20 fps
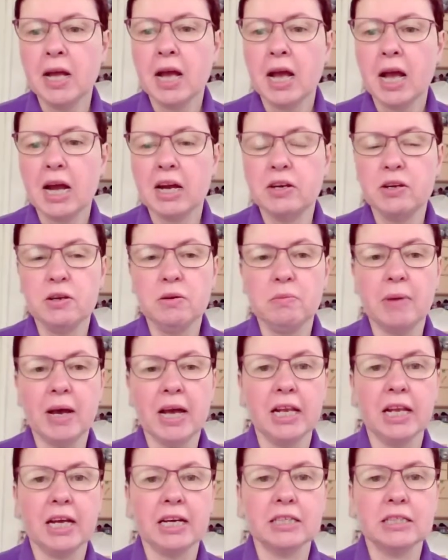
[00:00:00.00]
and you might
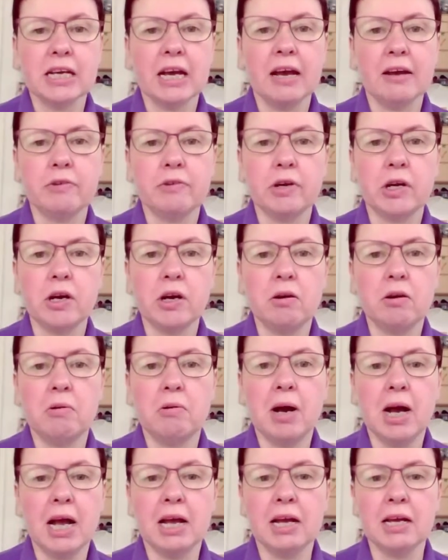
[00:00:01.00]
like to have a go
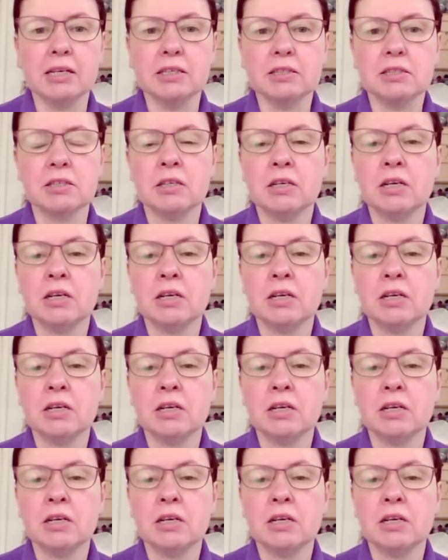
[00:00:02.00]
at